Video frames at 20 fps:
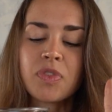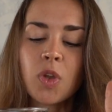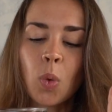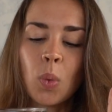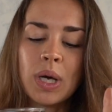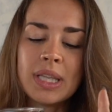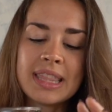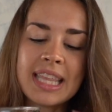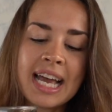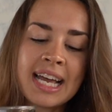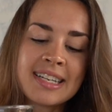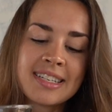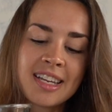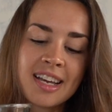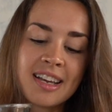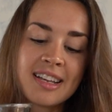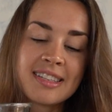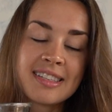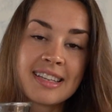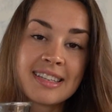What that
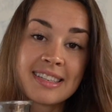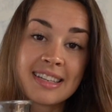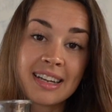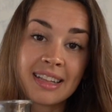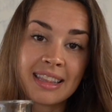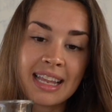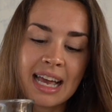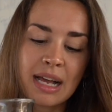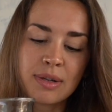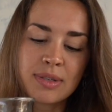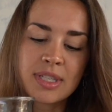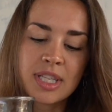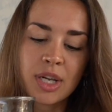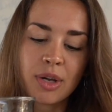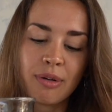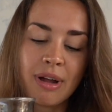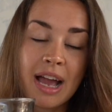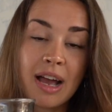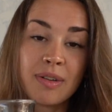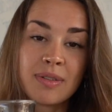does is it allows the
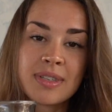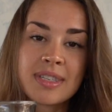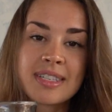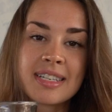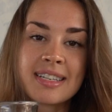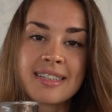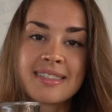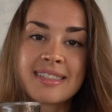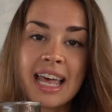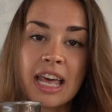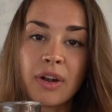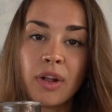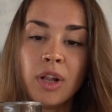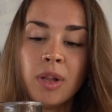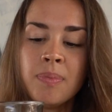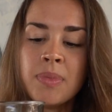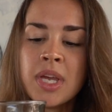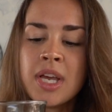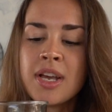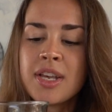grounds to
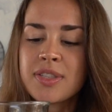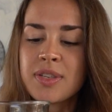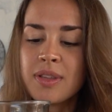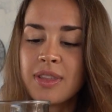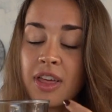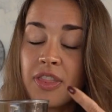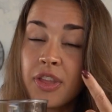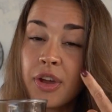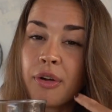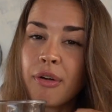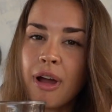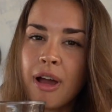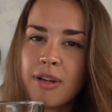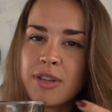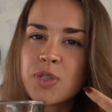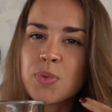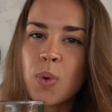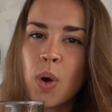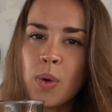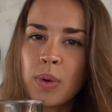settle so that the
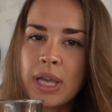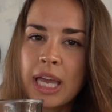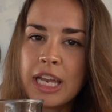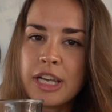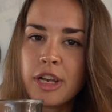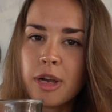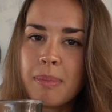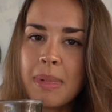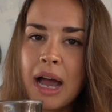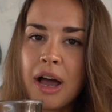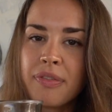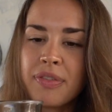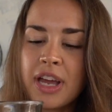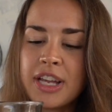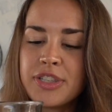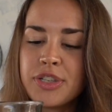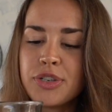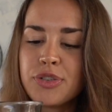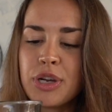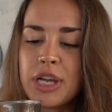grounds won't get in your mouth
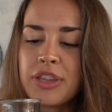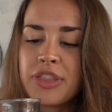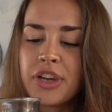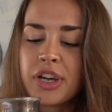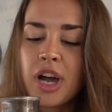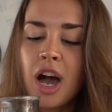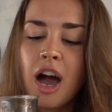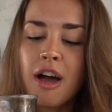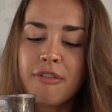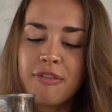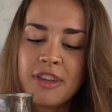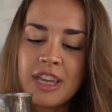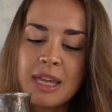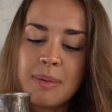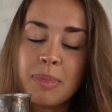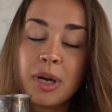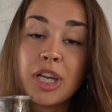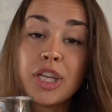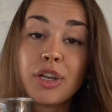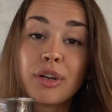as you drink the
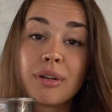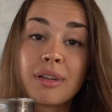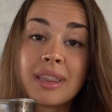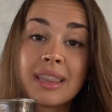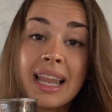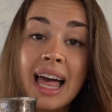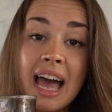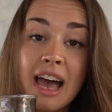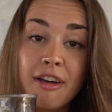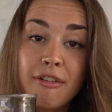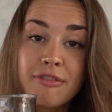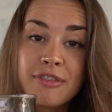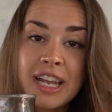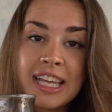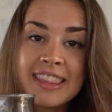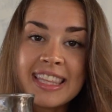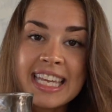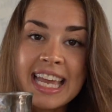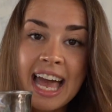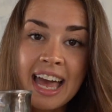coffee, but you're left
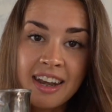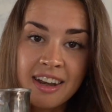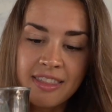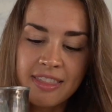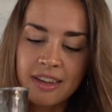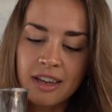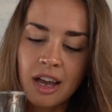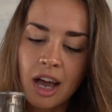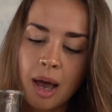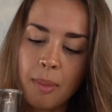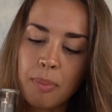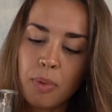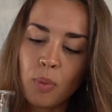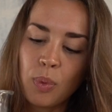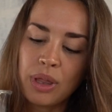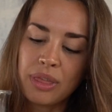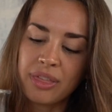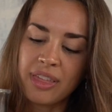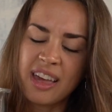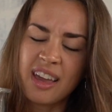at the end of the cup
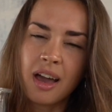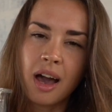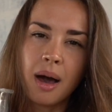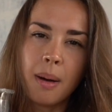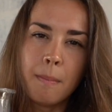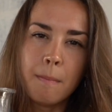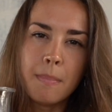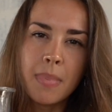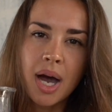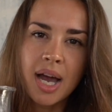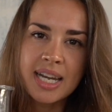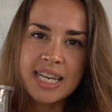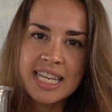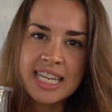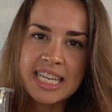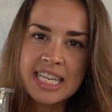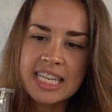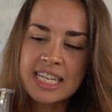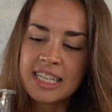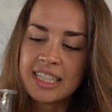with like a
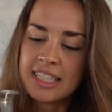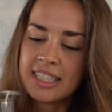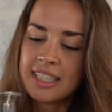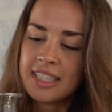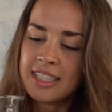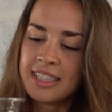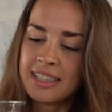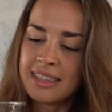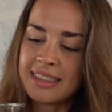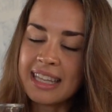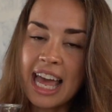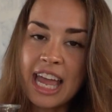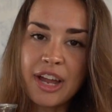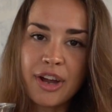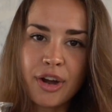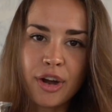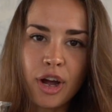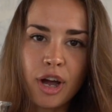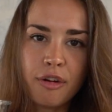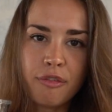muddy
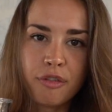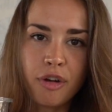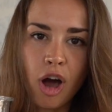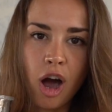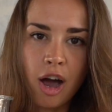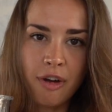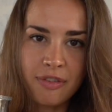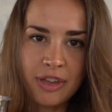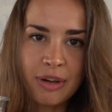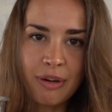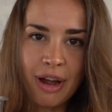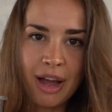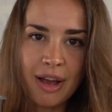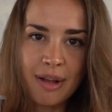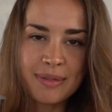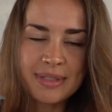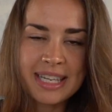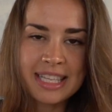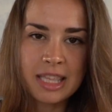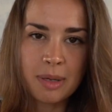layer of coffee
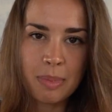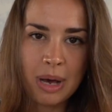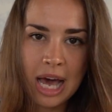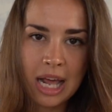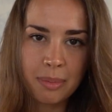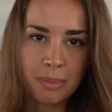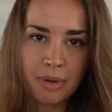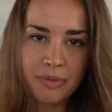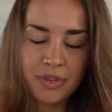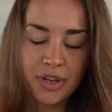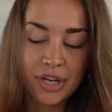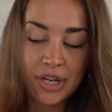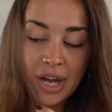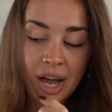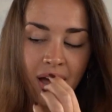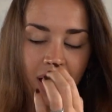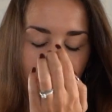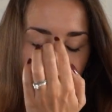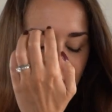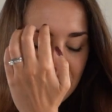grounds at the bottom of your
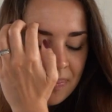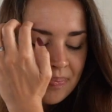cup.